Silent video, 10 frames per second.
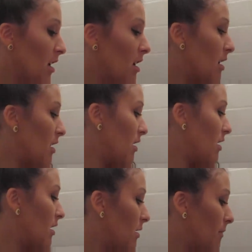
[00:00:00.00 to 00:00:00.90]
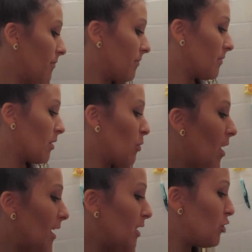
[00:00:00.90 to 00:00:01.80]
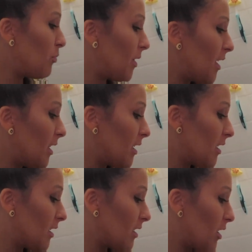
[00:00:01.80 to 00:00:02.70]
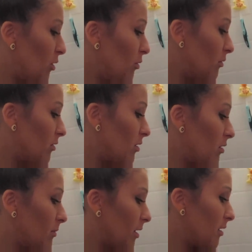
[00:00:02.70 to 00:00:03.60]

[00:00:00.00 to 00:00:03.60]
No, I didn't. Why did you break this? Can you, oh my